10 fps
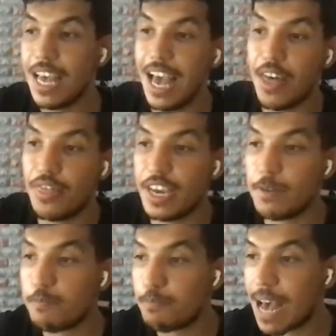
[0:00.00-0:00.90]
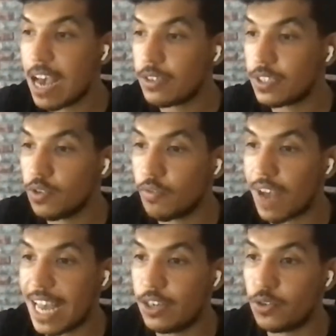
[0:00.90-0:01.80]
and then pass the
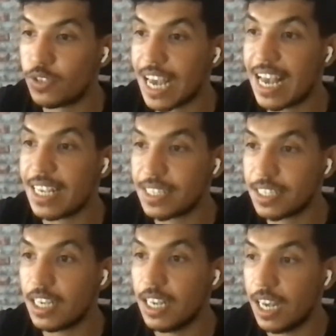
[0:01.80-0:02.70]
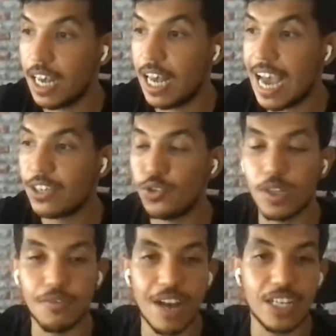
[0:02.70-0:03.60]
values as
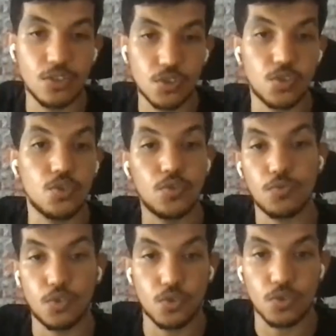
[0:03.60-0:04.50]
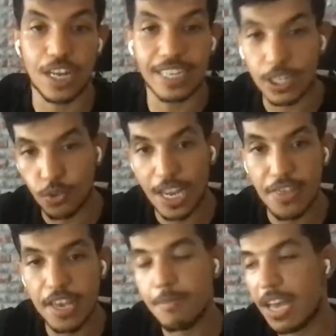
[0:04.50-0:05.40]
actual values and calculate them,